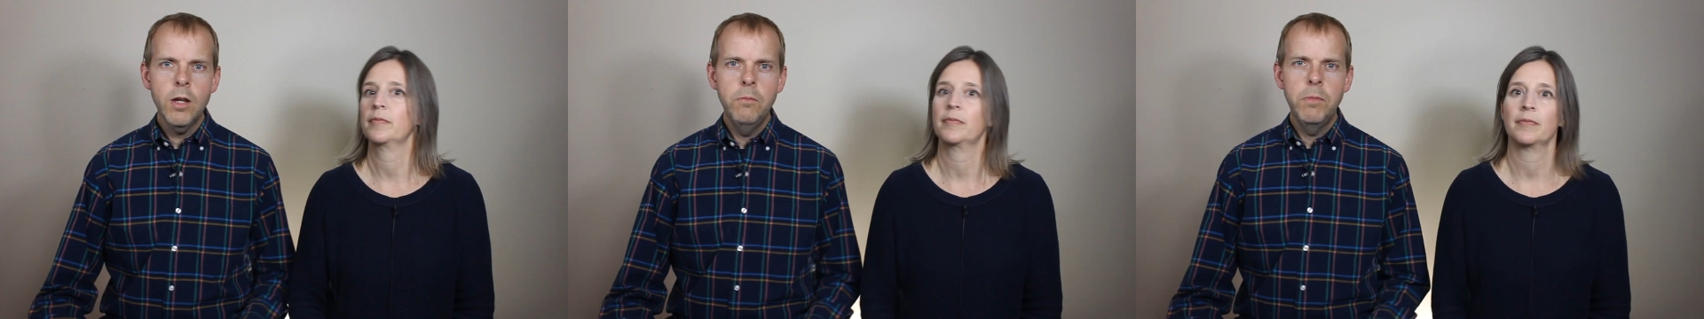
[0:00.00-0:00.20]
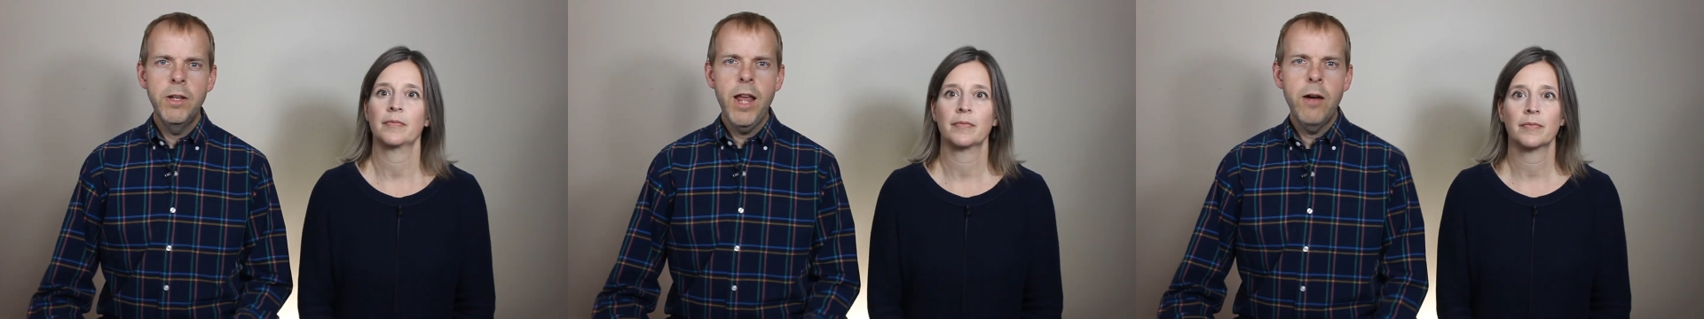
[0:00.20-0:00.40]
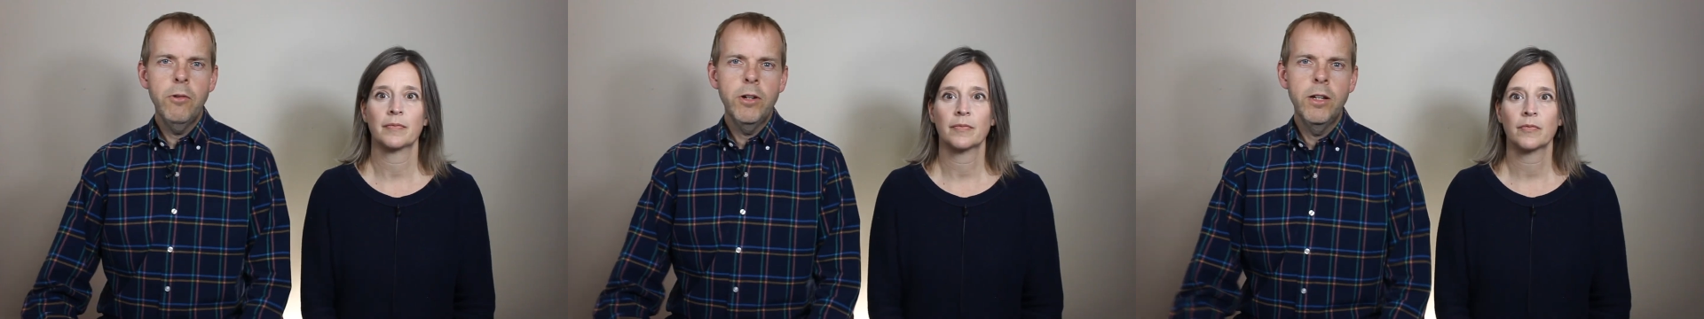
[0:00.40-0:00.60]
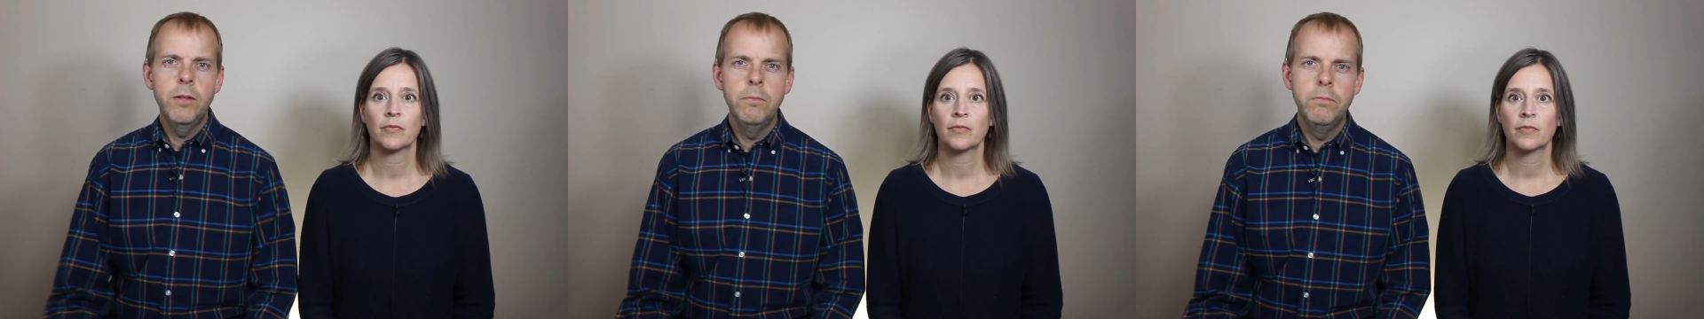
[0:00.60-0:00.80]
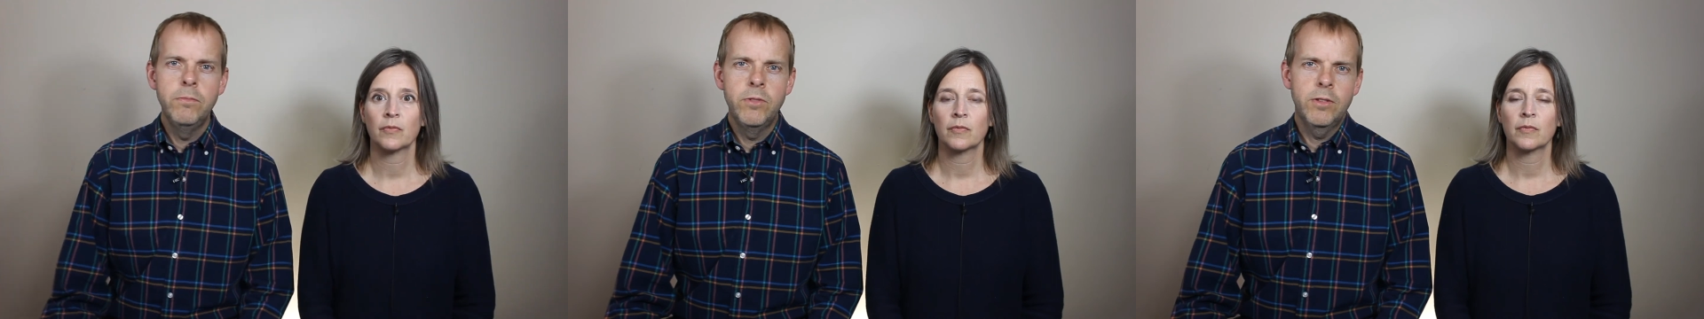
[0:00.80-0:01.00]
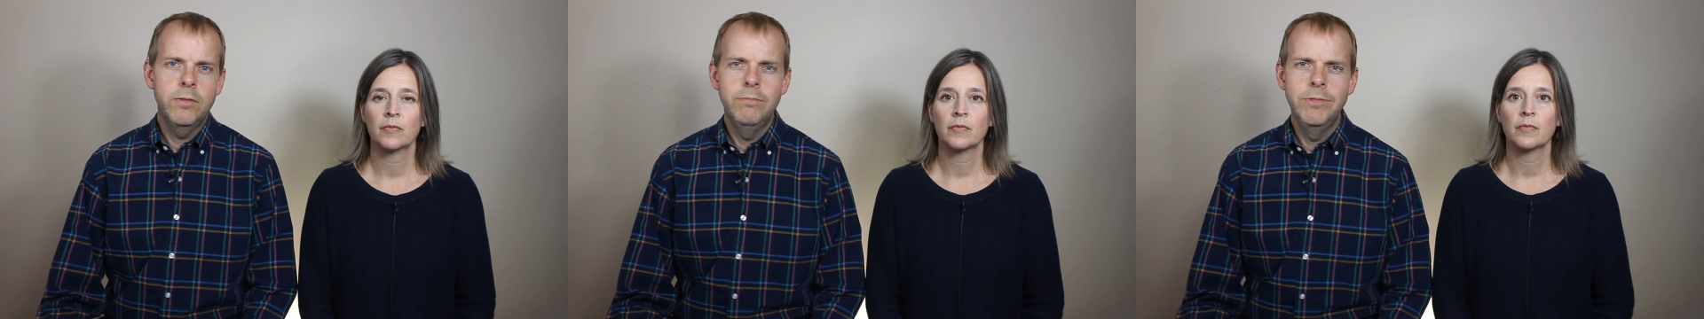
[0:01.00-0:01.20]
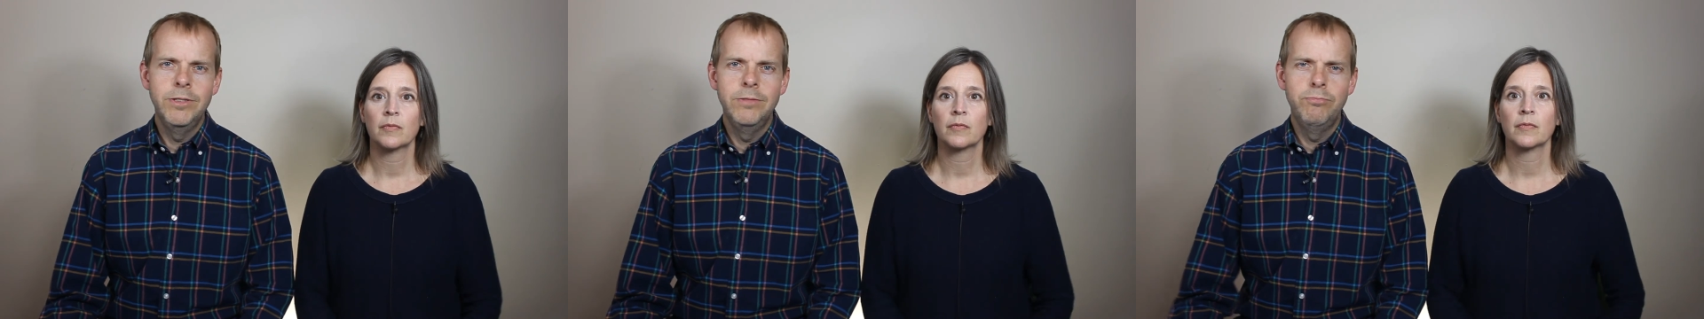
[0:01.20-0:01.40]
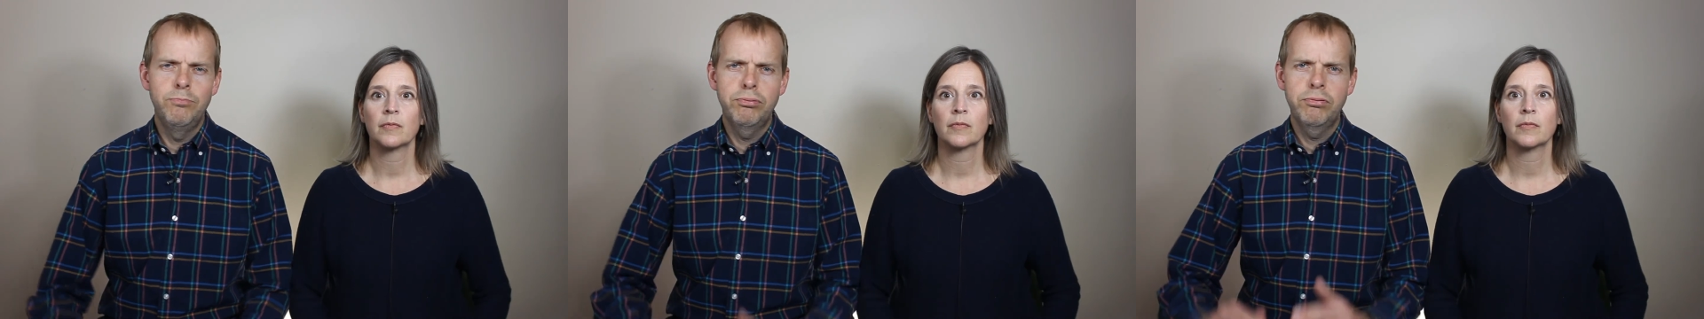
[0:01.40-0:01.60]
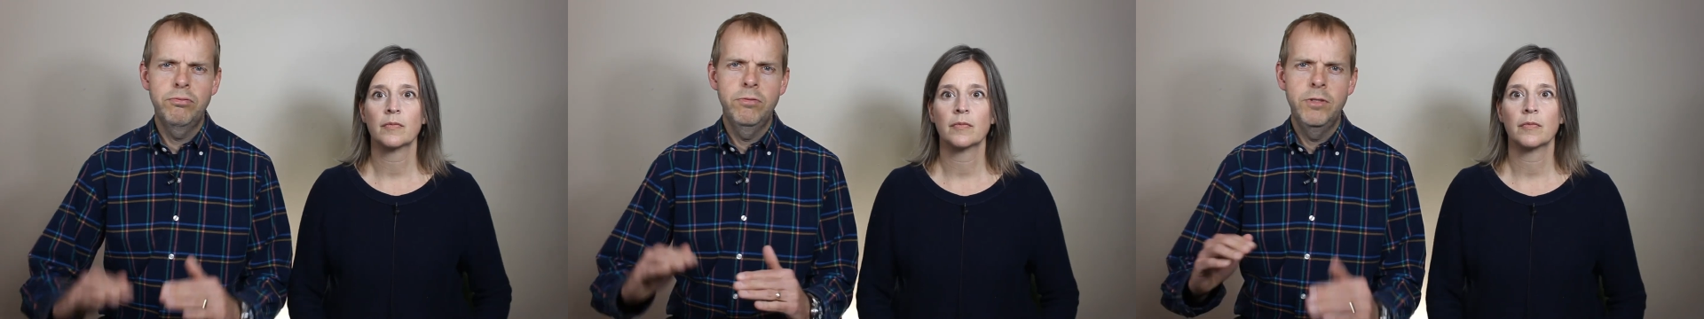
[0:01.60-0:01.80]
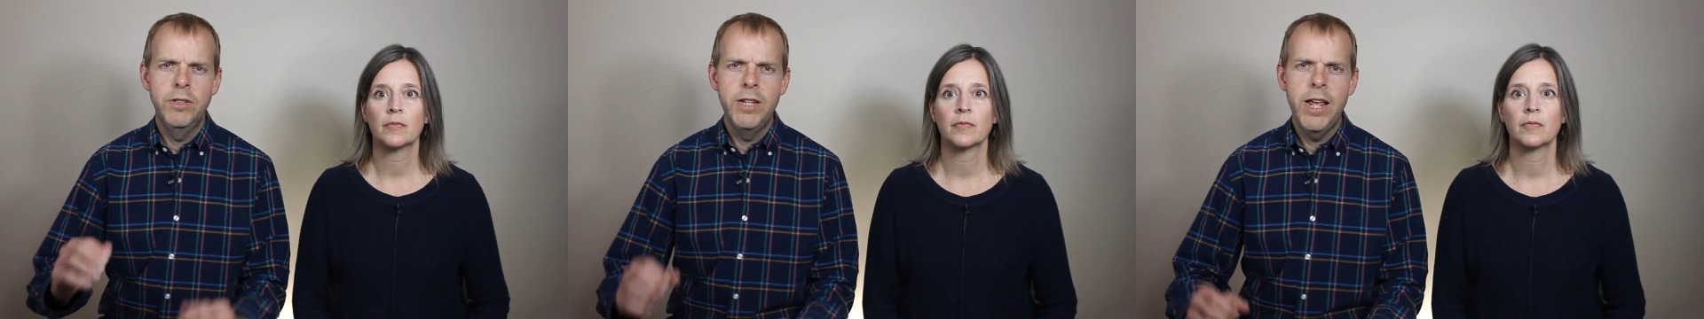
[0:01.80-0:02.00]
Speaker 1: But now we're going to
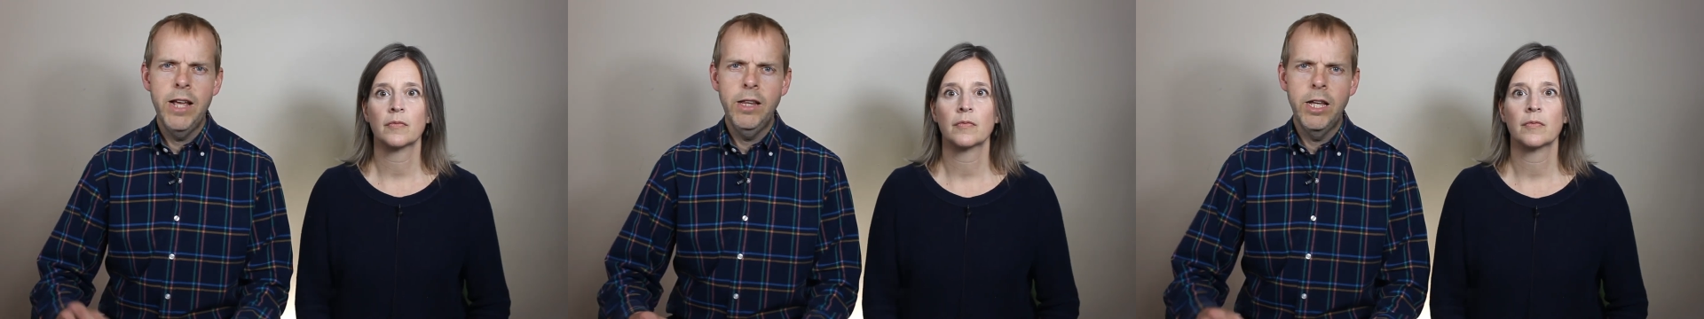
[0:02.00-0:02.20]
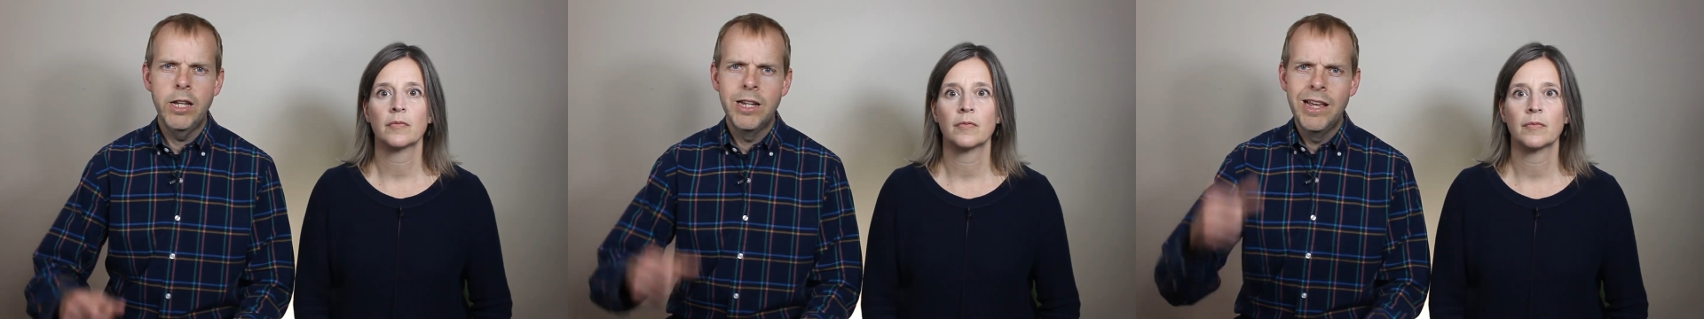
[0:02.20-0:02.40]
nail it.